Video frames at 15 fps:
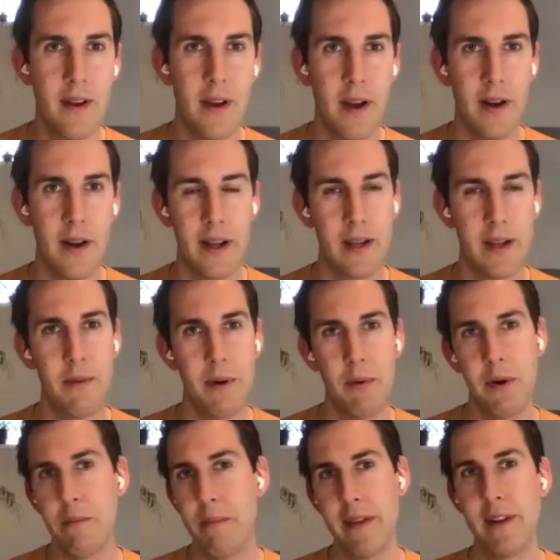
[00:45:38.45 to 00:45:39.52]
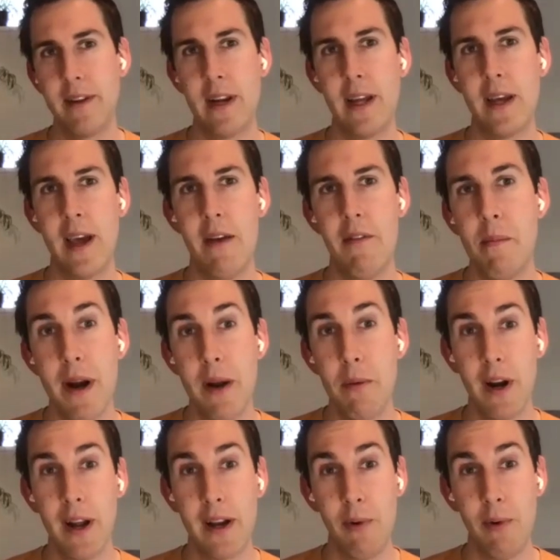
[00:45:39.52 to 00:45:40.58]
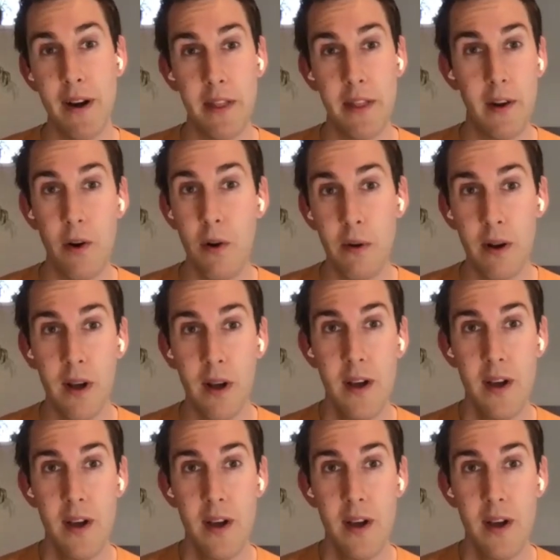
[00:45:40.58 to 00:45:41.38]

Uh, like we were basically everybody were like running their own